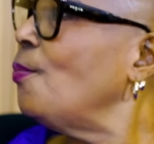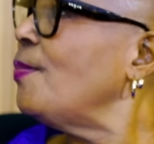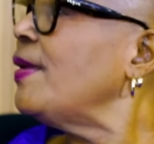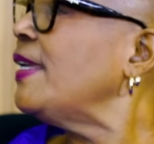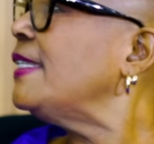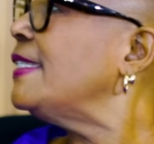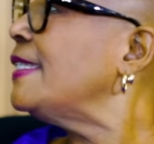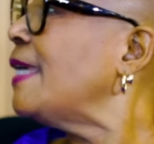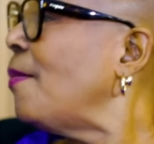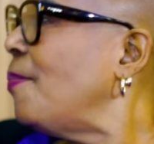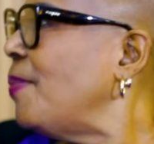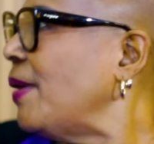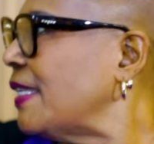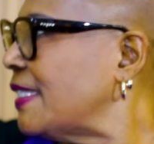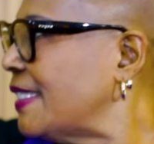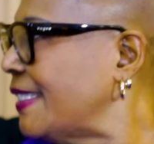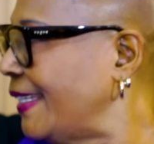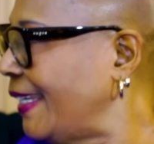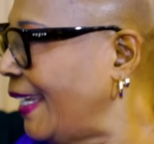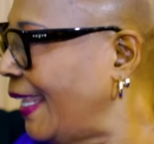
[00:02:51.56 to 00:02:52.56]
media
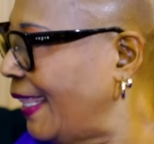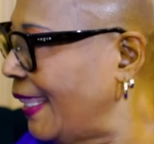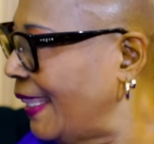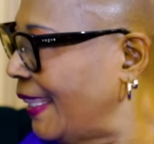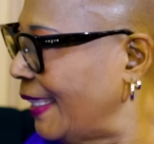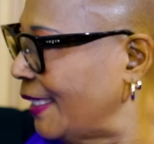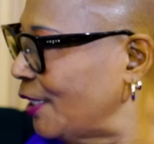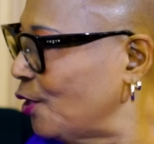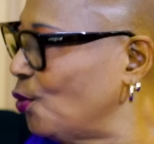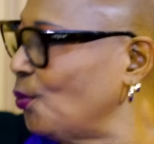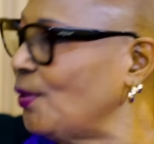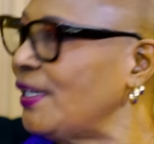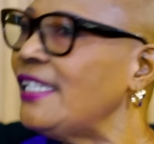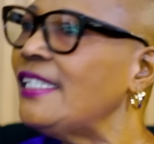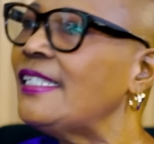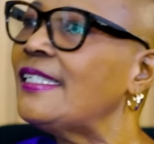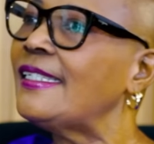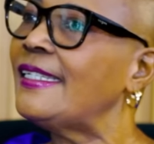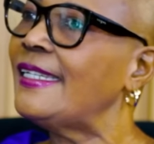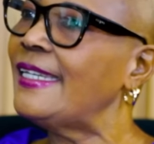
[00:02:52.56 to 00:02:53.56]
personnel, to
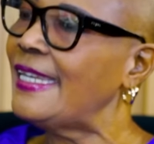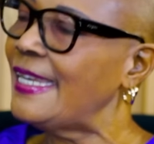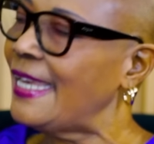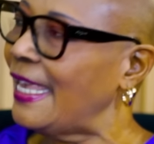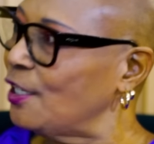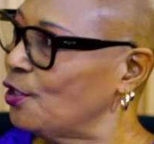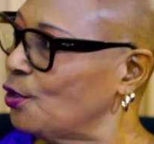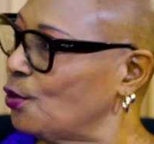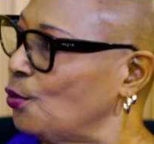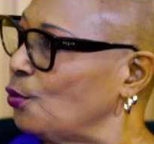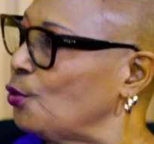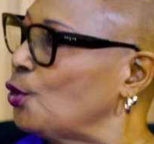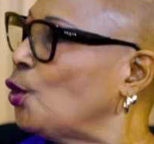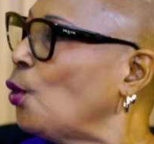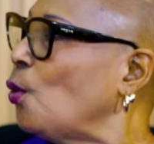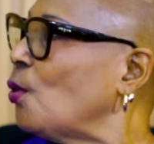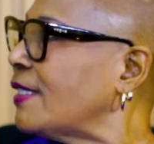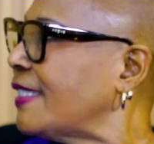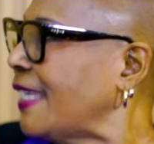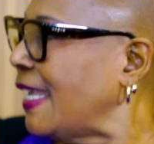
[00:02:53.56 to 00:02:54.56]
engineers, to
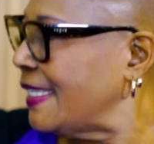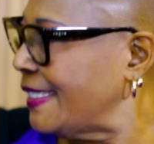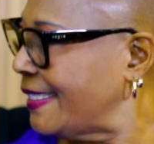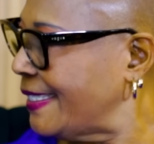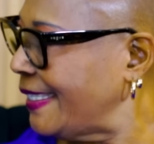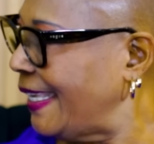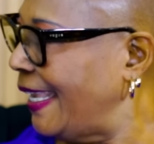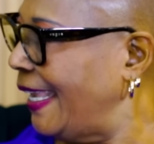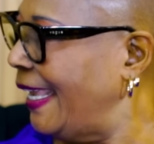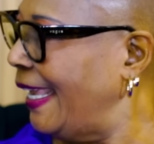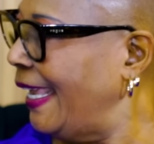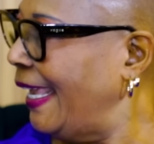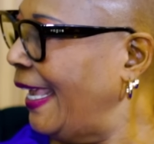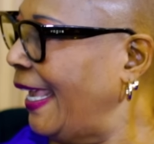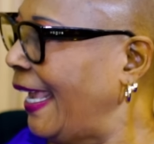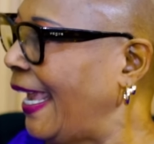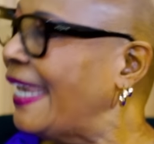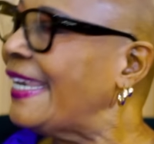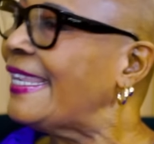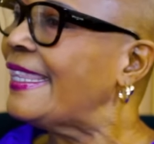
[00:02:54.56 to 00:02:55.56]
doctors.
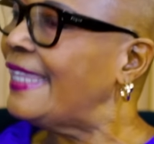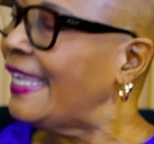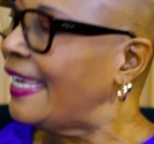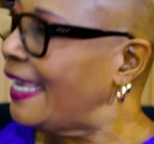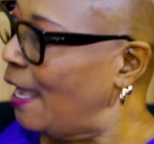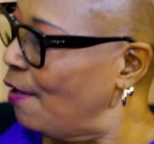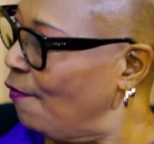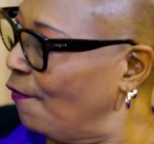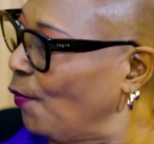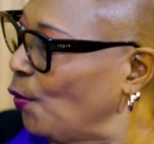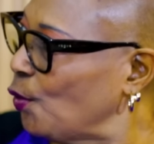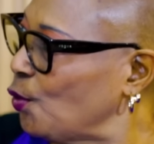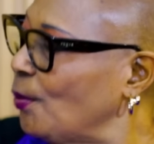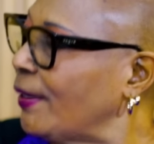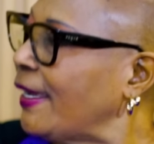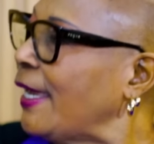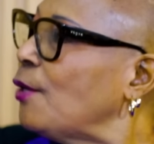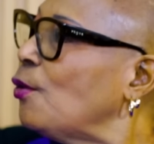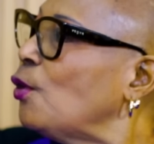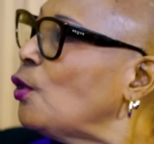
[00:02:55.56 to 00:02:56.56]
And therefore, you
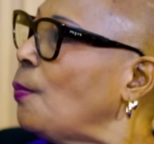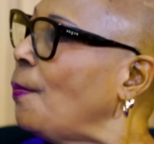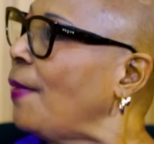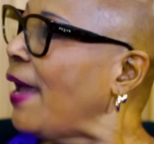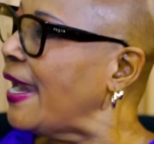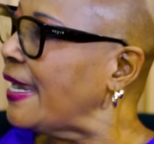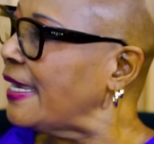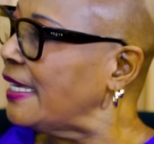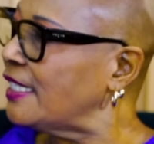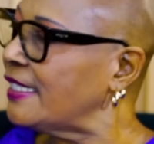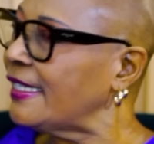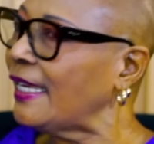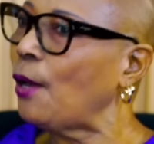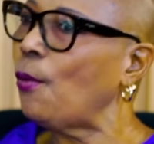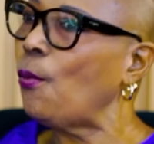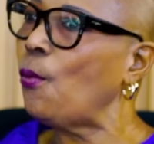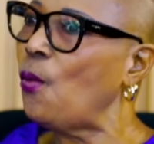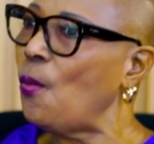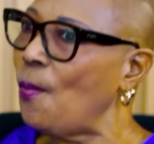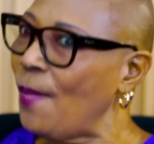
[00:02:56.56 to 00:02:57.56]
cannot punish a
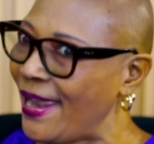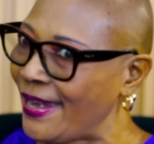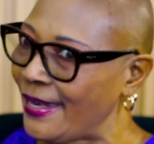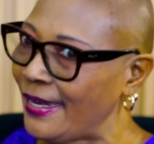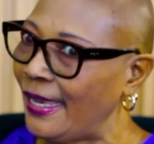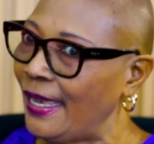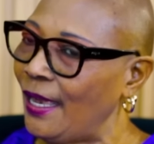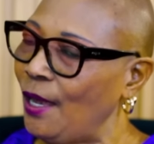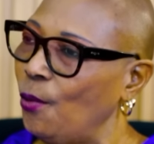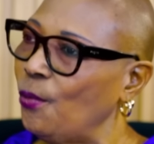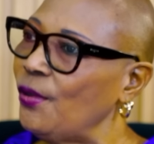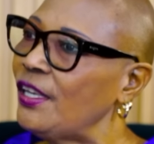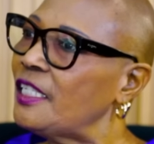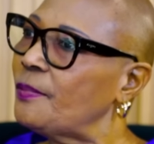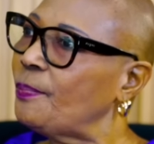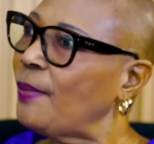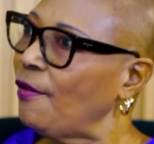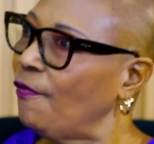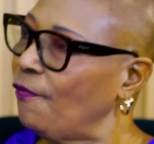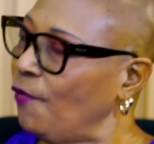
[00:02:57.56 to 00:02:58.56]
woman who
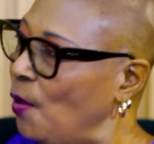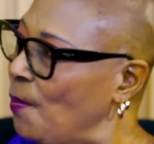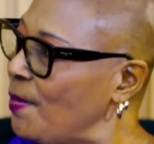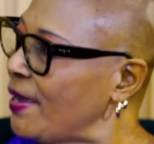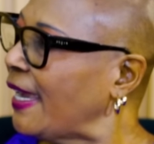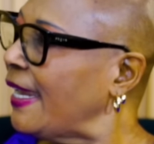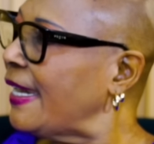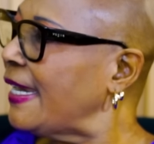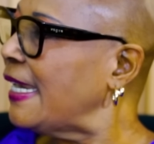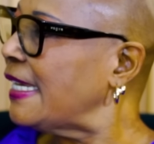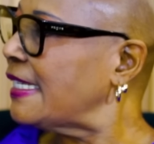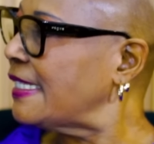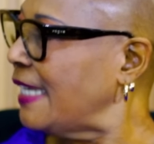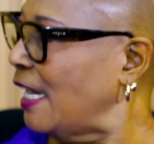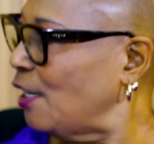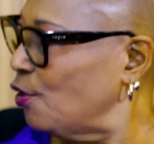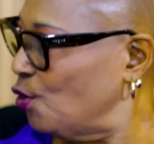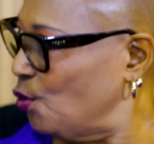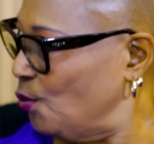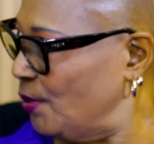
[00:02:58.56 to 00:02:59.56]
is performing a
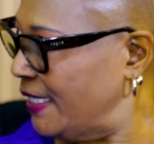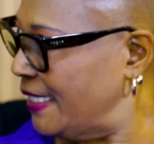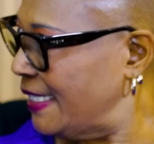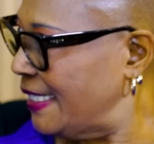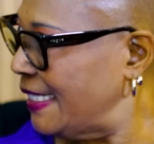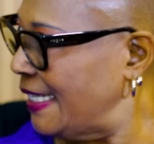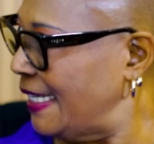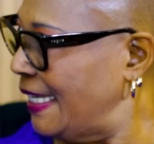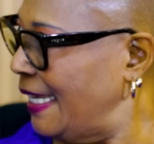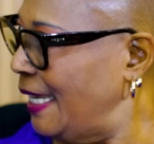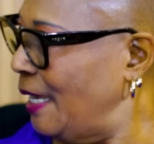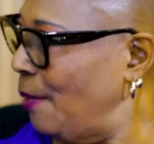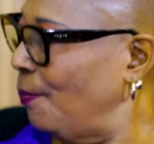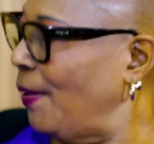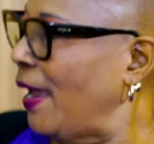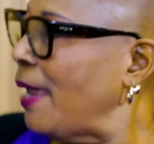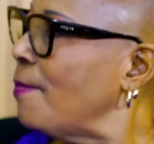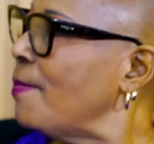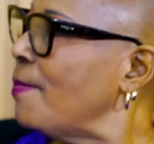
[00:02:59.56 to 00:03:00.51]
national duty by